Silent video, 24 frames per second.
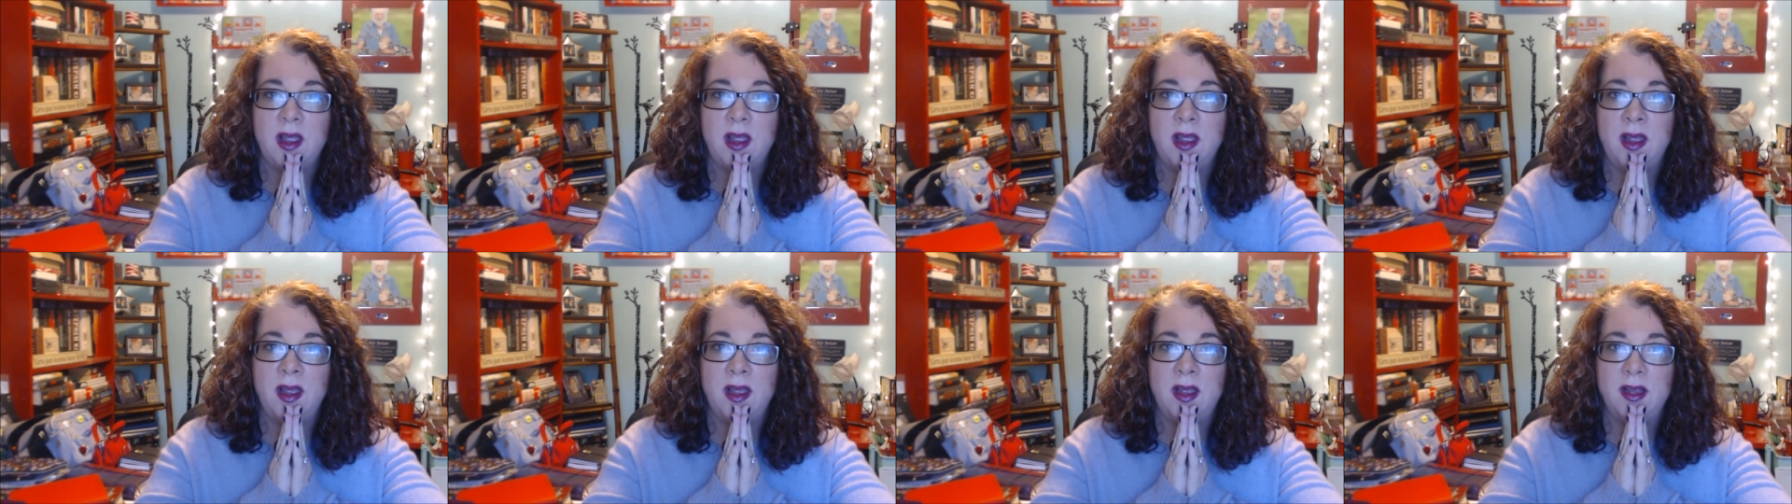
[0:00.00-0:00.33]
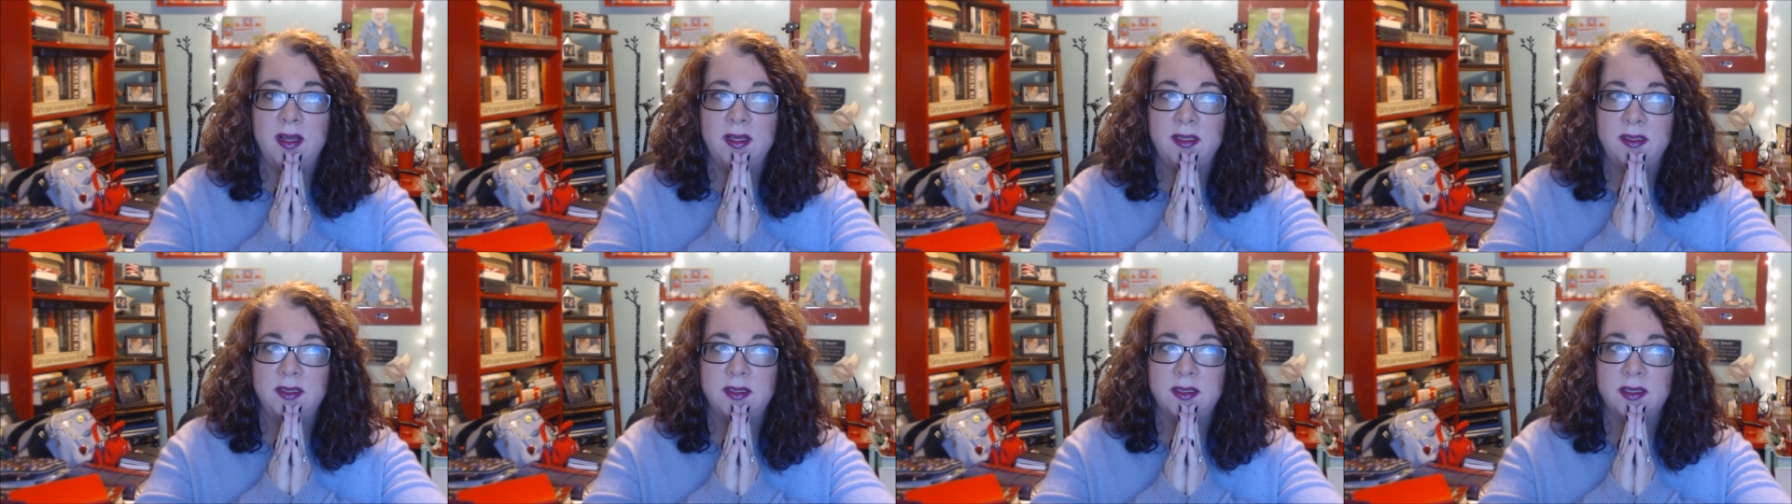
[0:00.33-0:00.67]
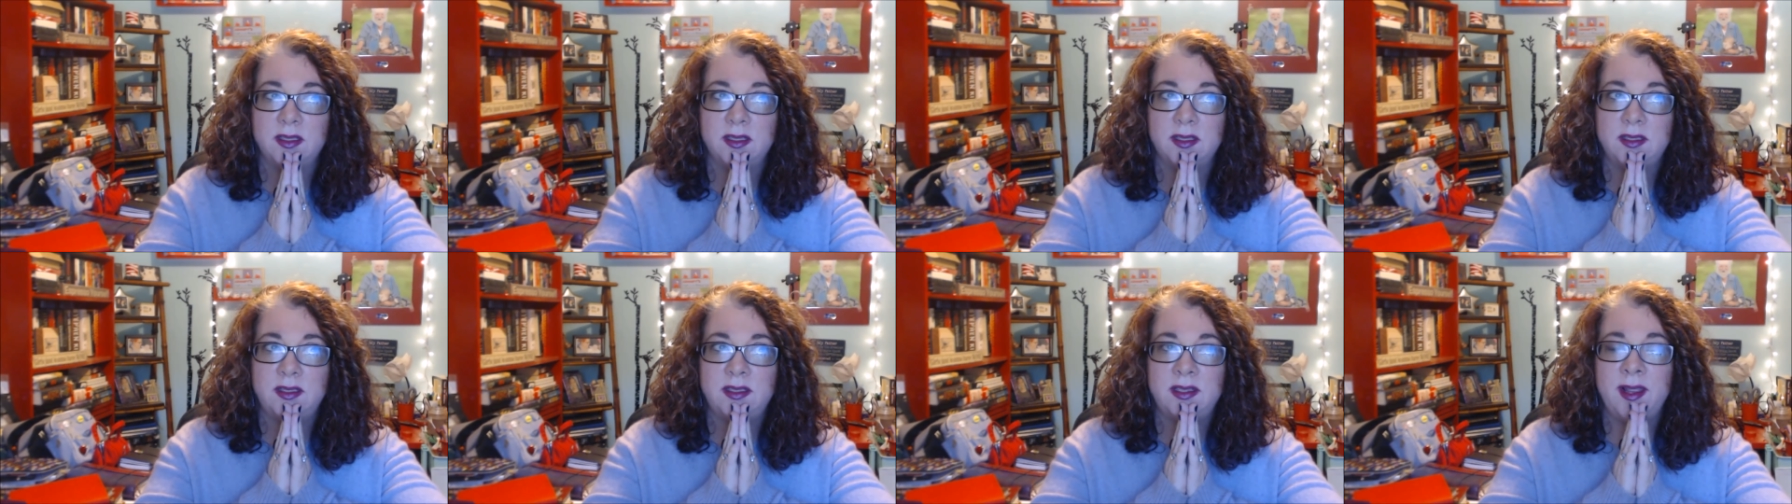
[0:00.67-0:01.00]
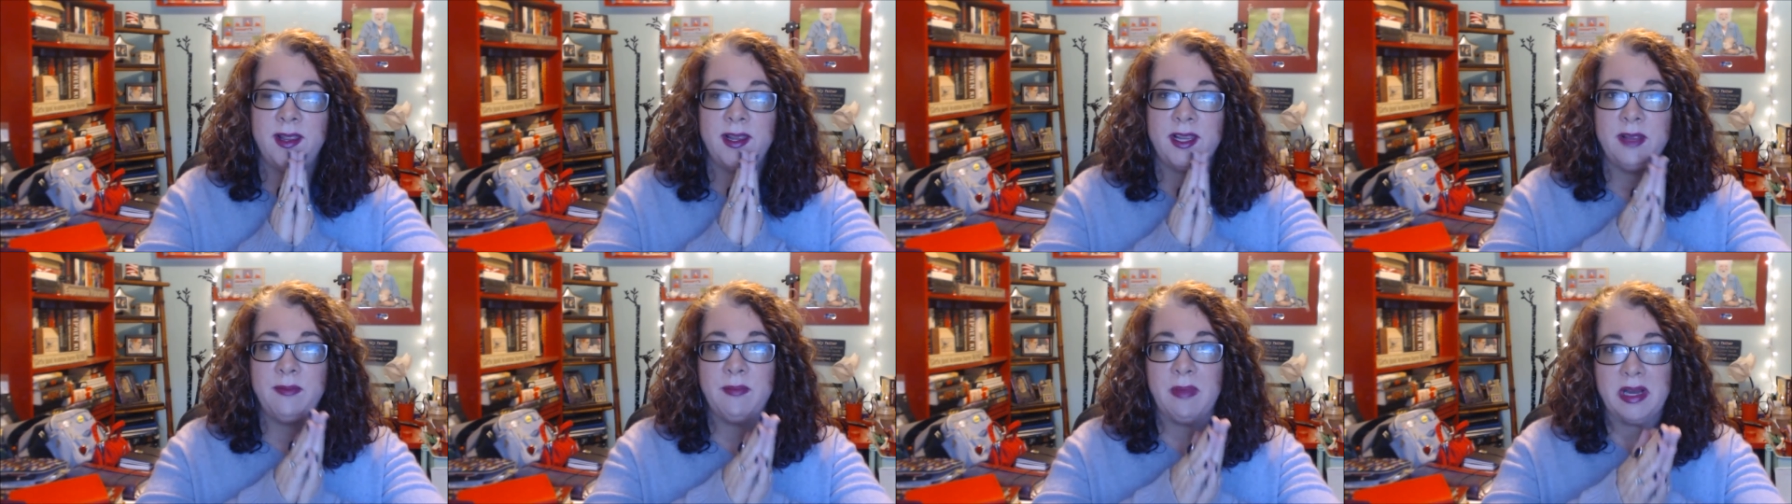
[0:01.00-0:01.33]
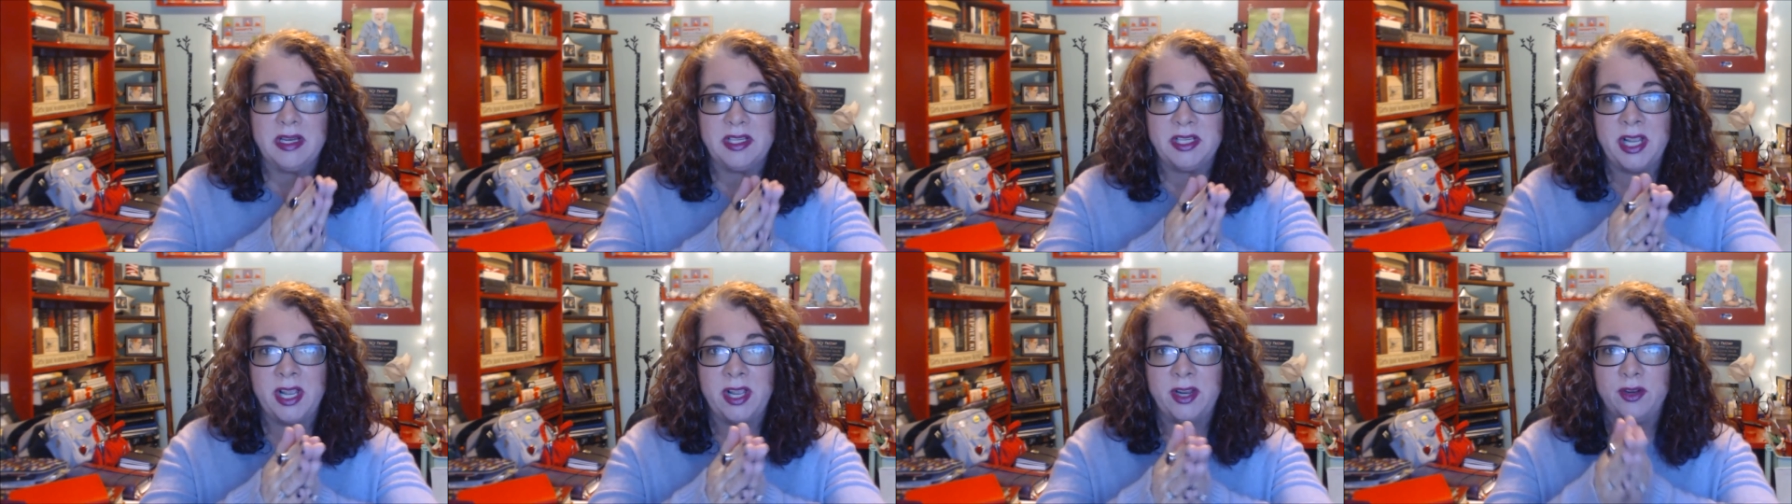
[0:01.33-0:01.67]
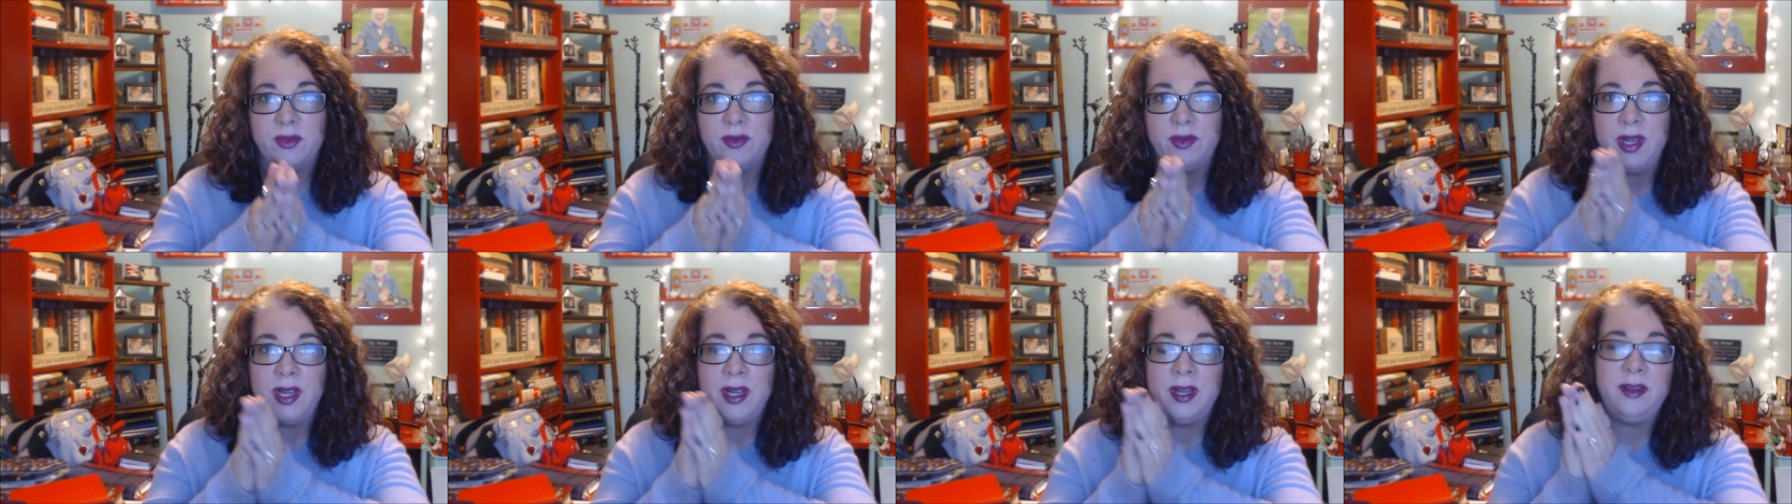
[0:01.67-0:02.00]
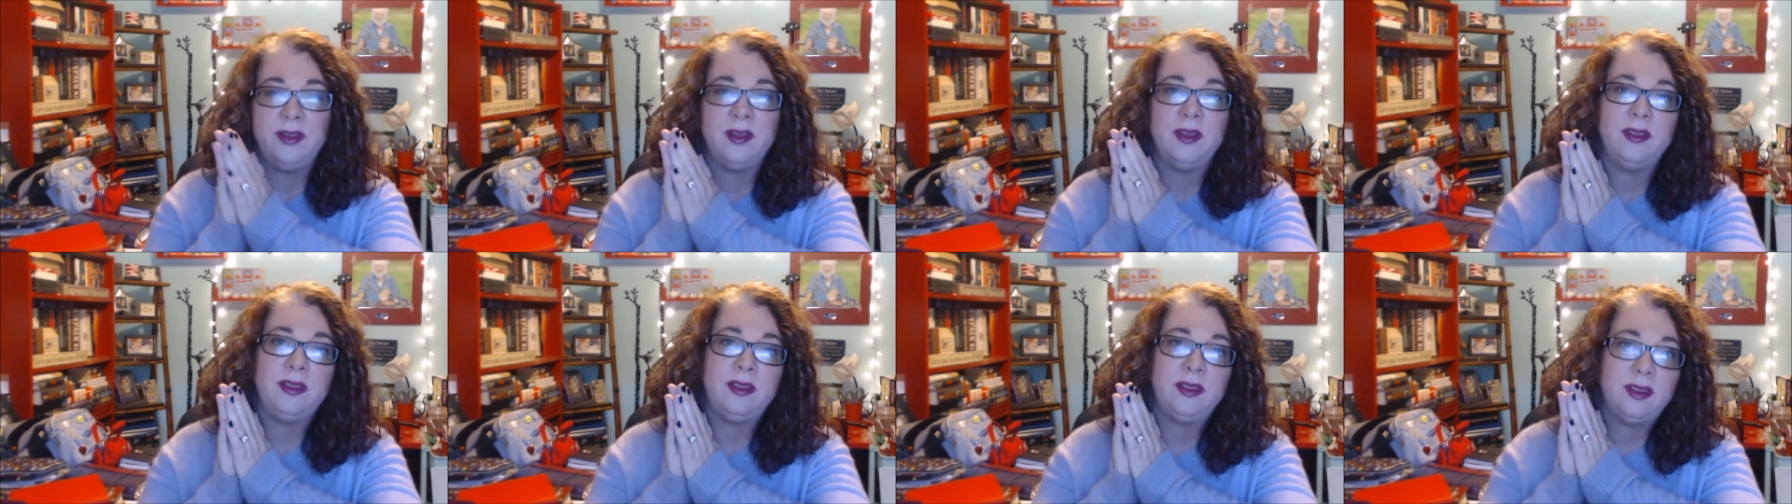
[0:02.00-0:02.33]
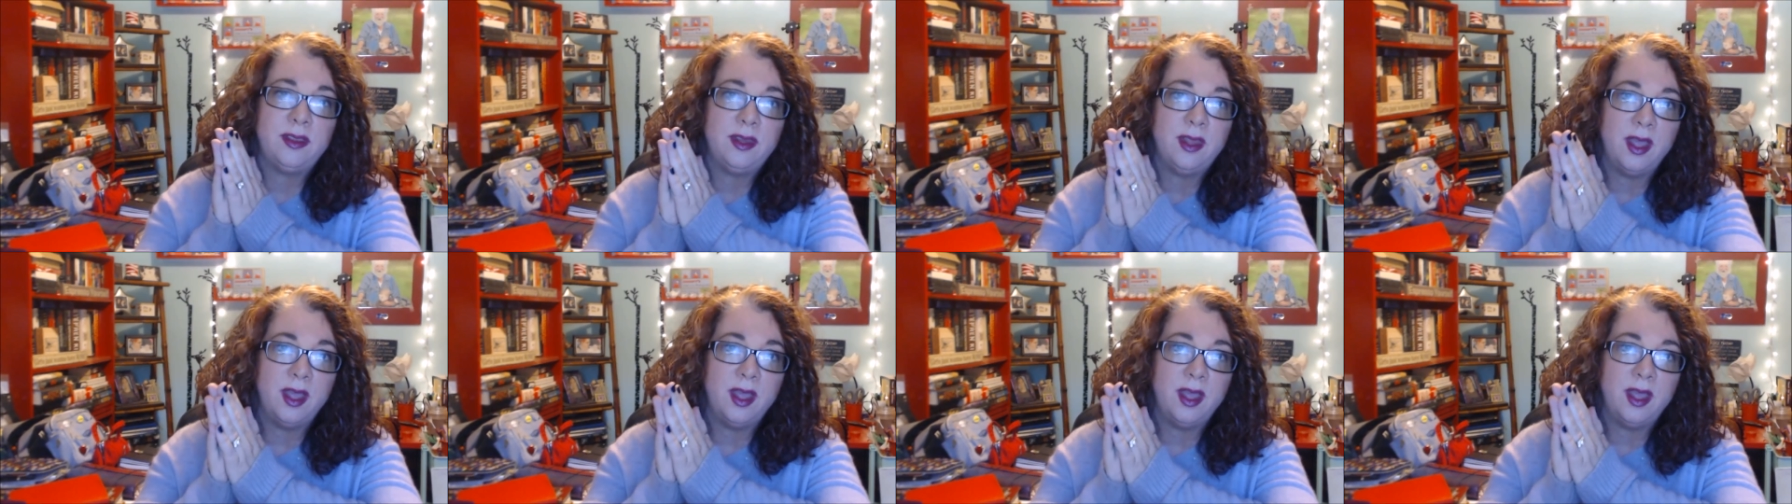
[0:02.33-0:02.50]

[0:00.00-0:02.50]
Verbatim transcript: and taking my channel in